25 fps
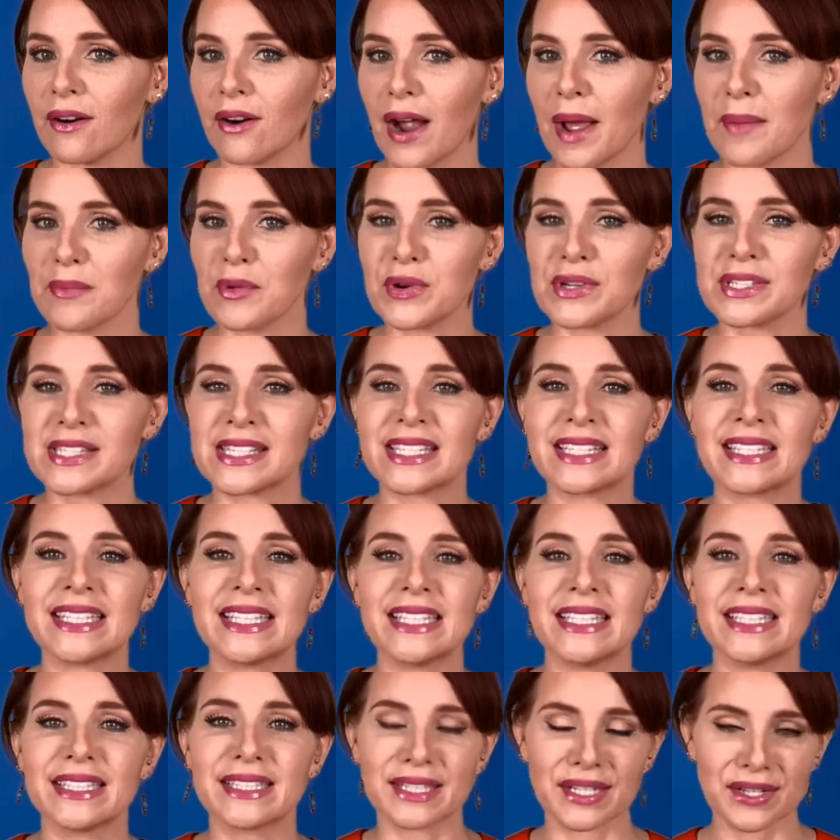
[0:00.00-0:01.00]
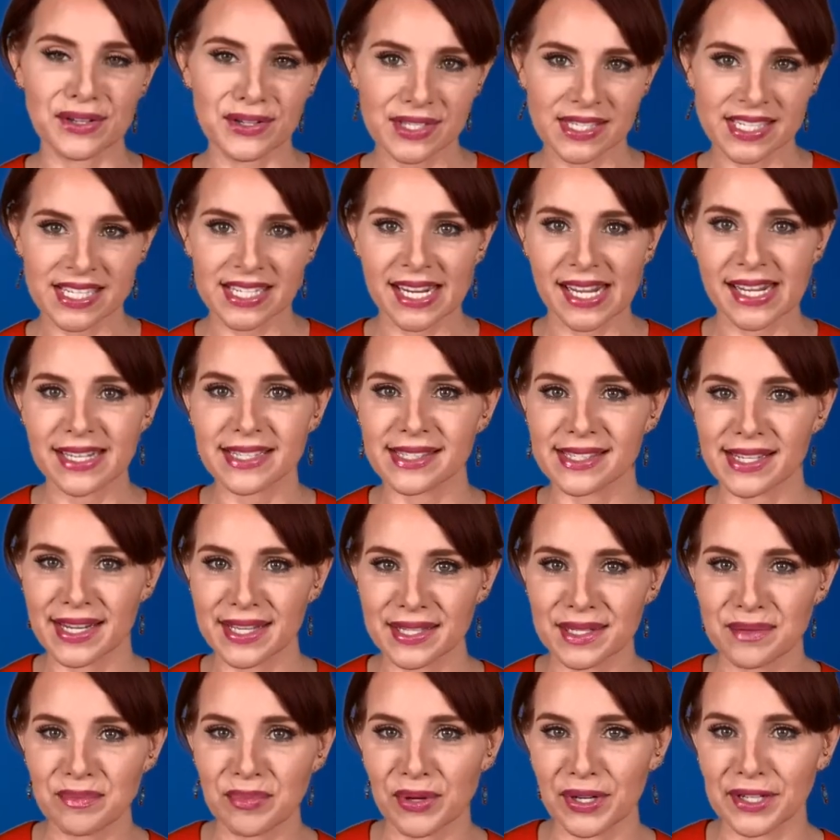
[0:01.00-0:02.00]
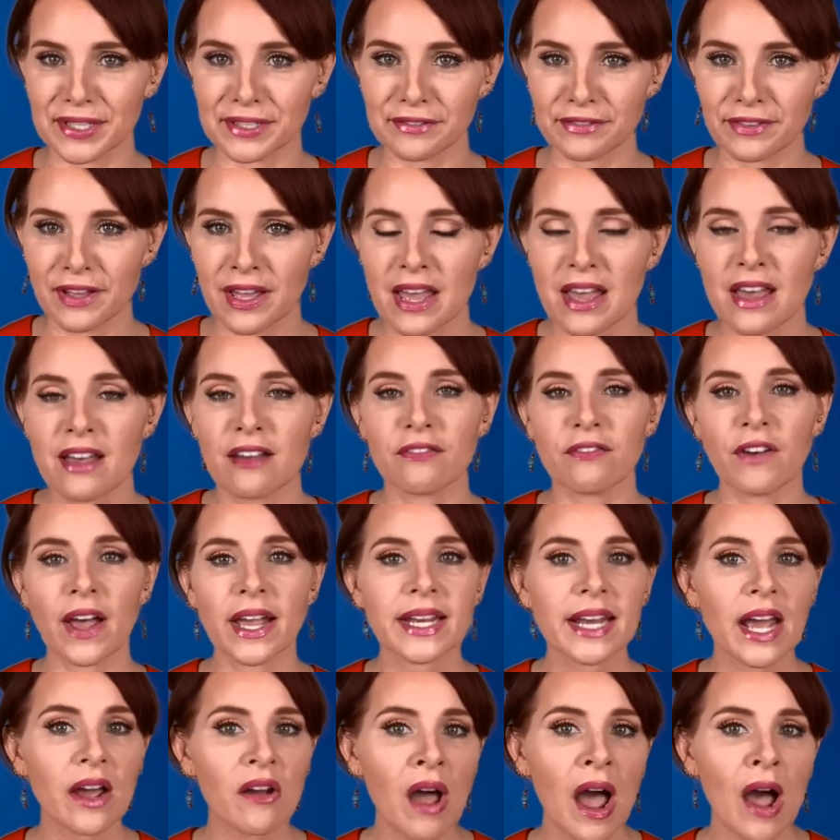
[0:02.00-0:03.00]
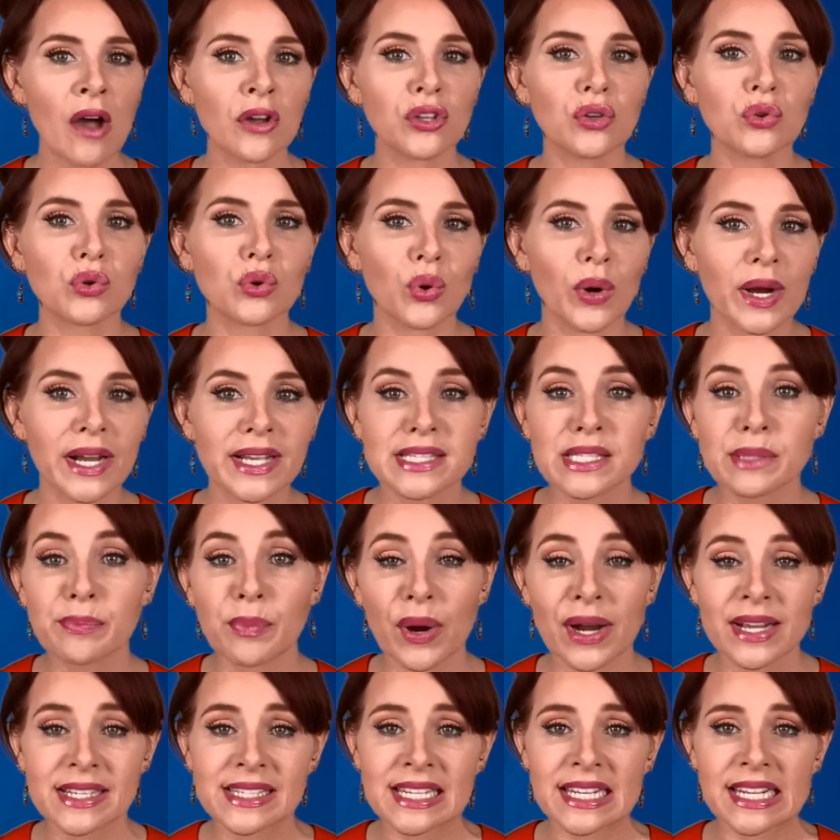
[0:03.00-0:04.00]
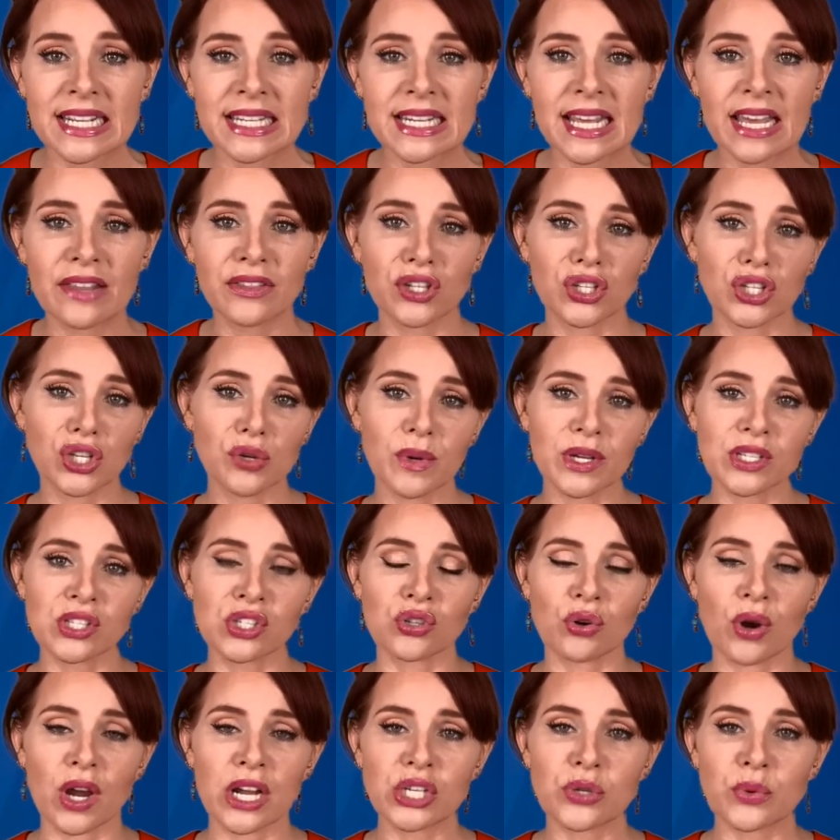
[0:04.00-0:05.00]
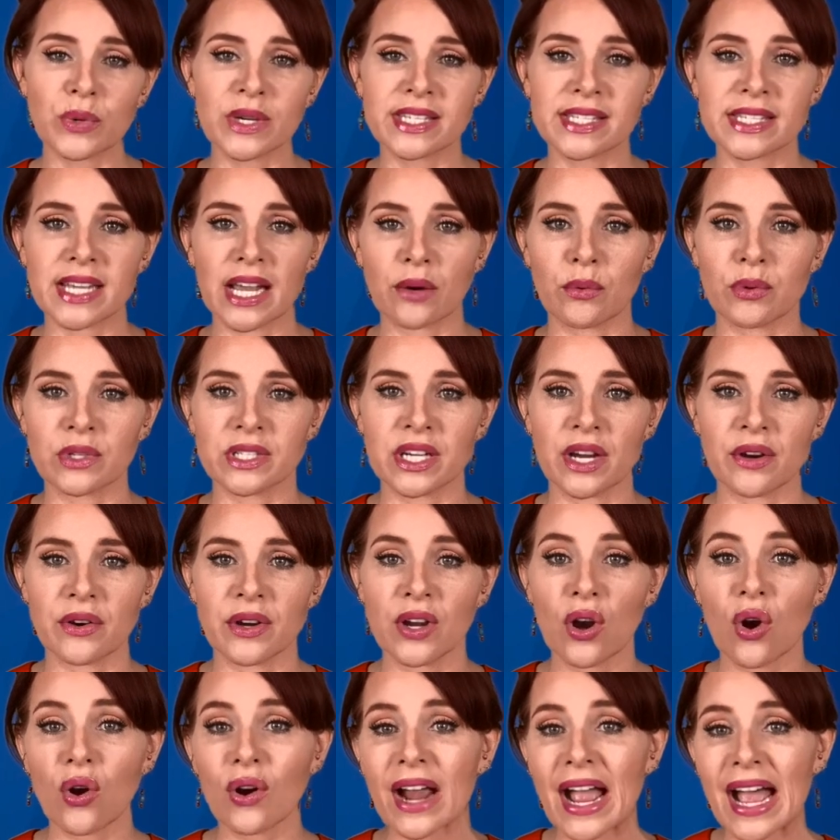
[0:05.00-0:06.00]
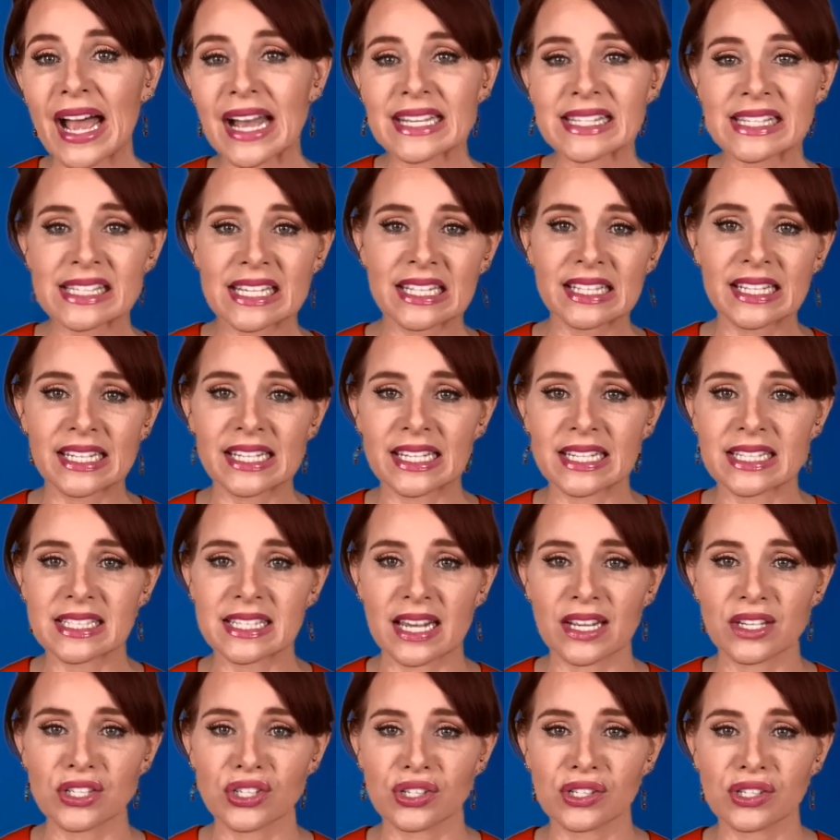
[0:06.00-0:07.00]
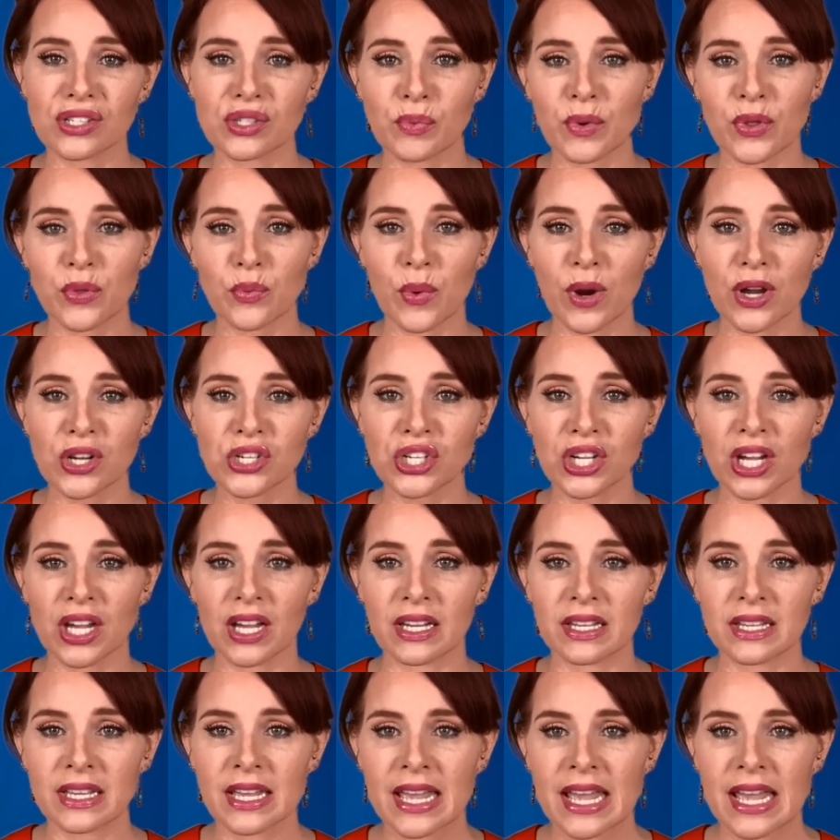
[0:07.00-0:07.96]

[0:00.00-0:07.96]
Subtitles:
I'm Kristi Leigh, and here's today's Daily Brief. Find out how Ukraine's president and the U.S. Treasury Secretary are escalating tensions with Russia.